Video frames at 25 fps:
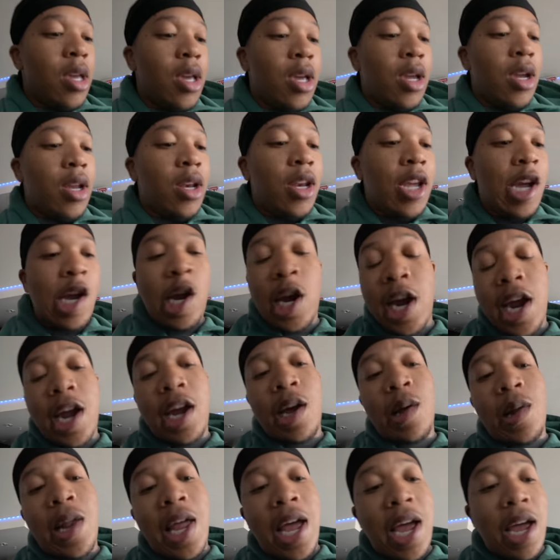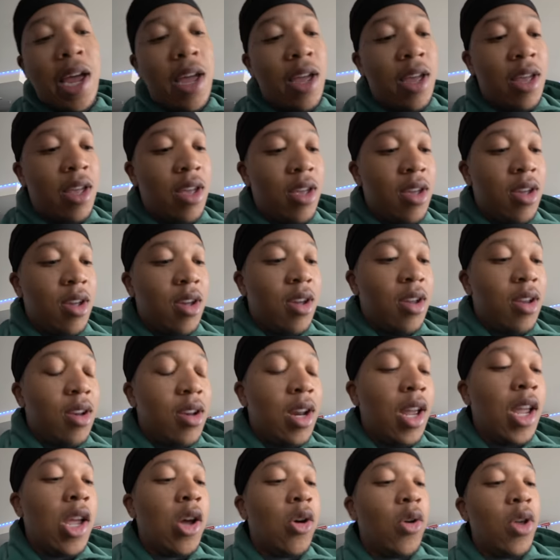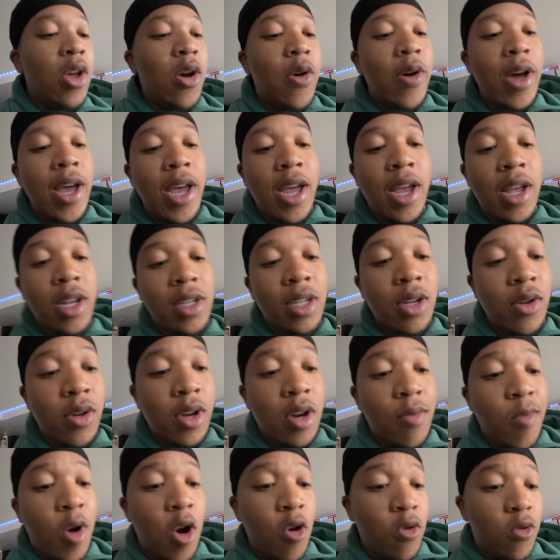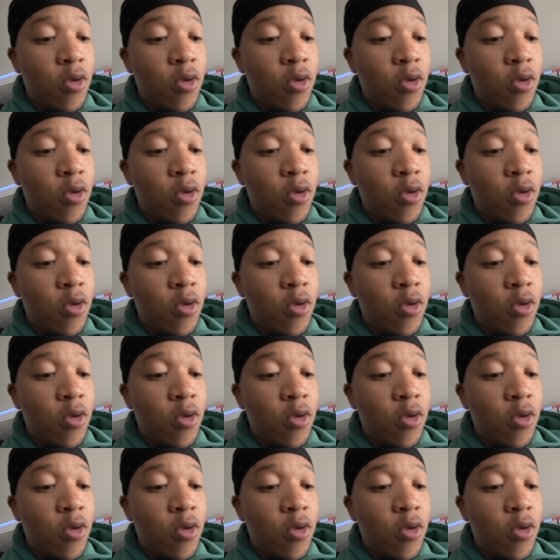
And Derek, ain't gonna lie, they on your ass on here, bro.